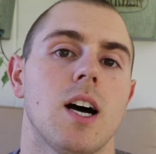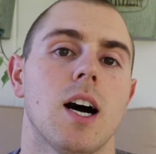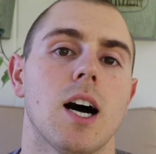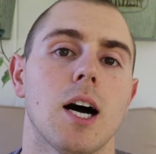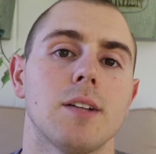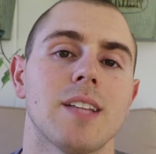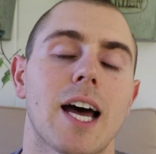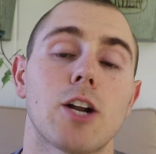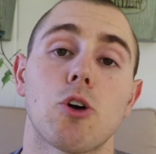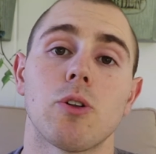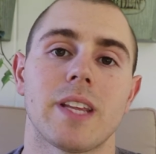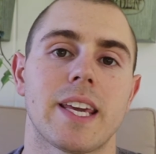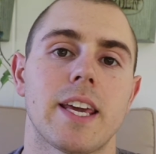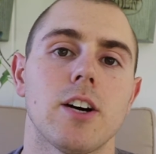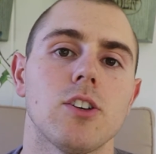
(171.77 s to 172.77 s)
not
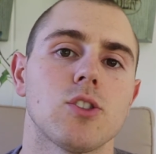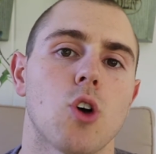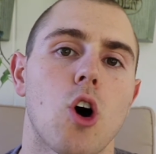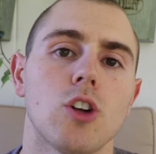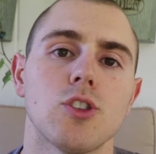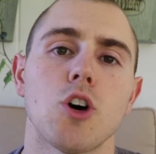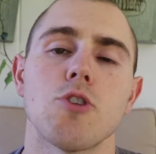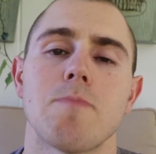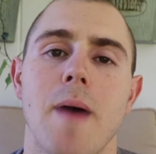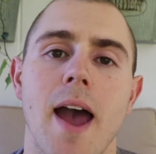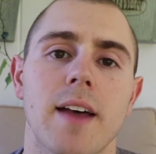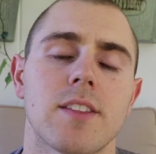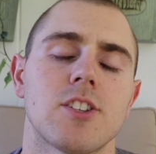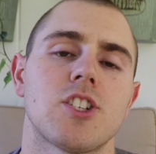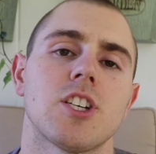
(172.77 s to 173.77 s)
only kills all known
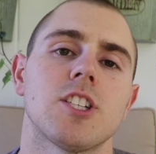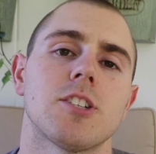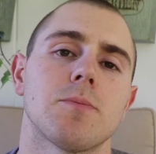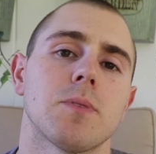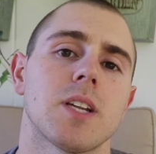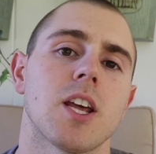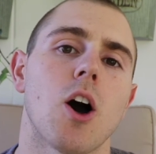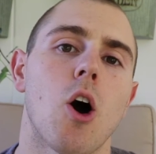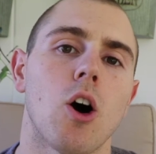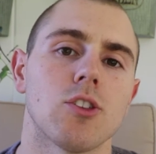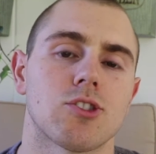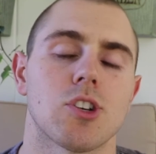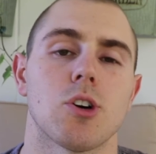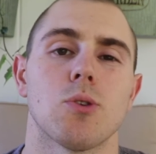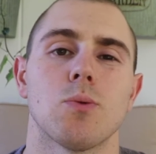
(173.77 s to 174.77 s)
pathogens, but it
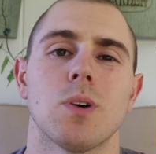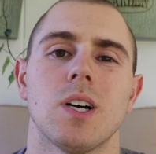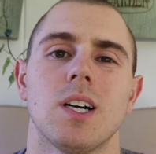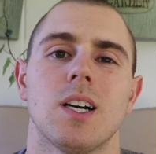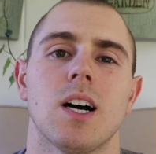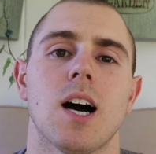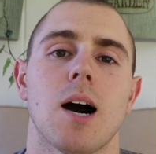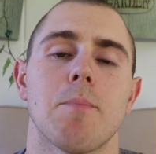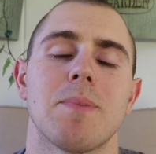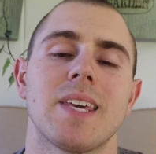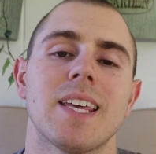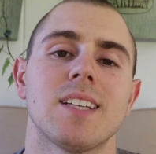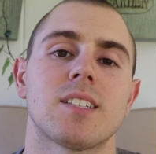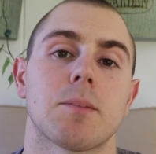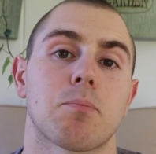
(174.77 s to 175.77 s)
also
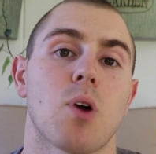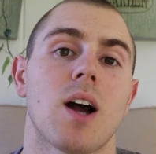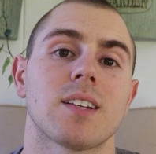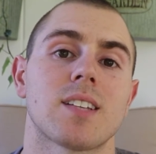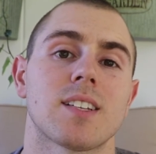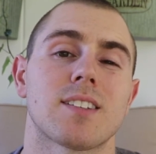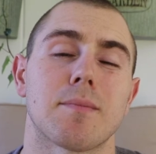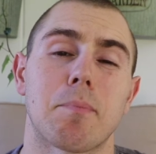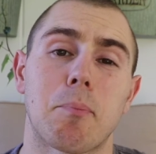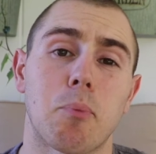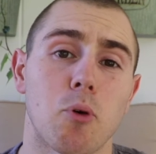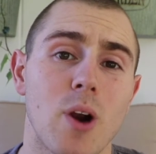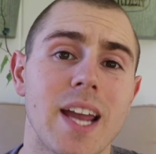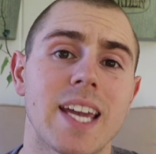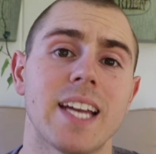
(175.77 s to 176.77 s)
begins the process of
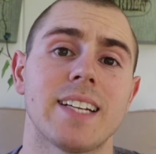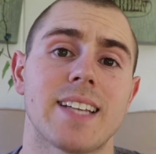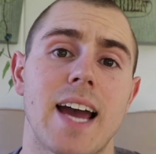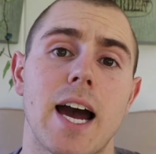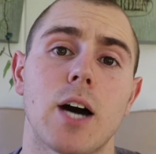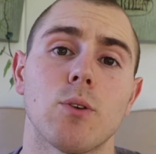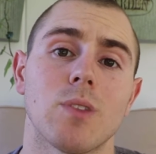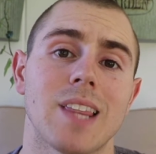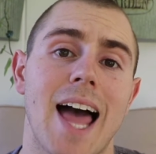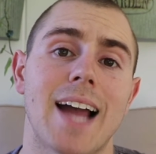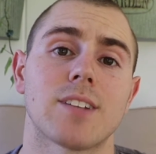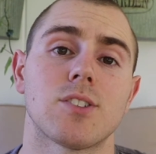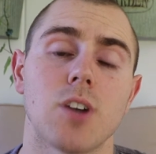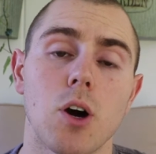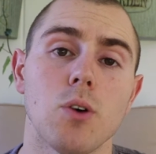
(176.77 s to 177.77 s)
breaking down
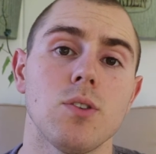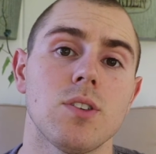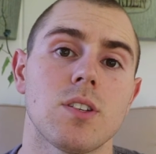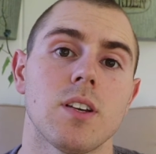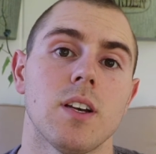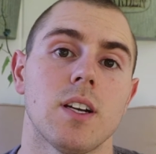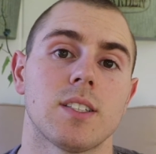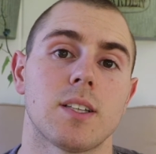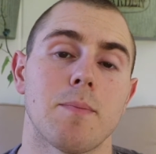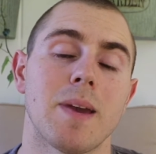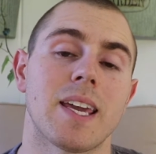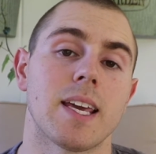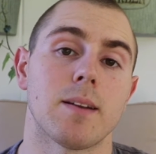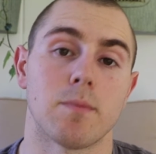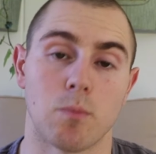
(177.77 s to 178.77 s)
lactose to
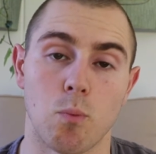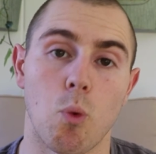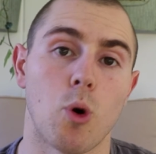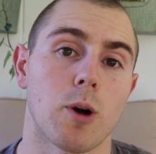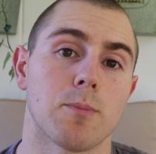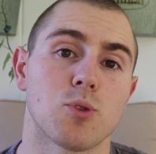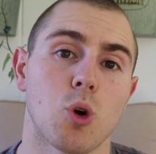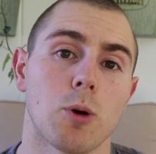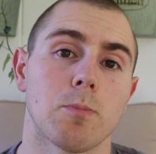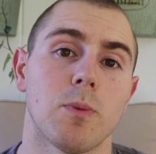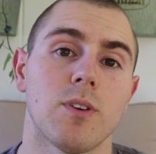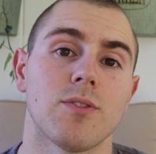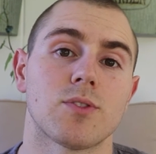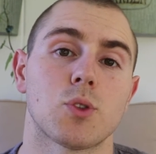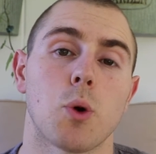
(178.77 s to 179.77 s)
make it more
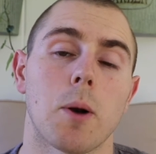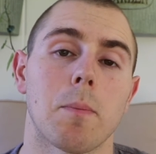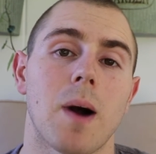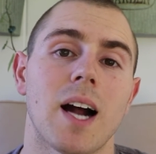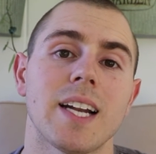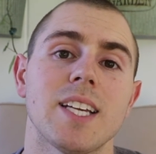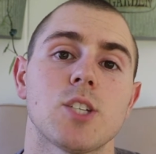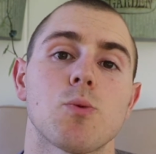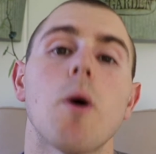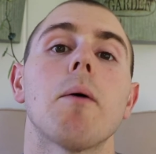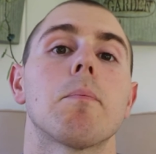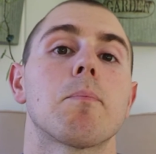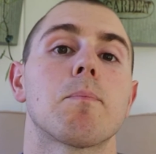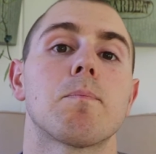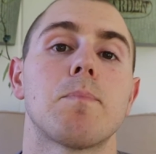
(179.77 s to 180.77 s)
absorbable to our bodies,
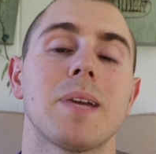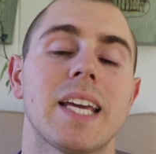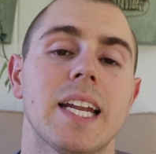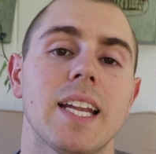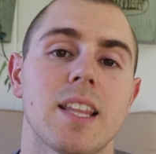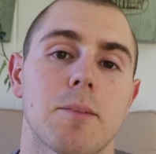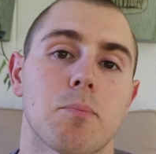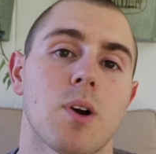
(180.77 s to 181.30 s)
while beginning the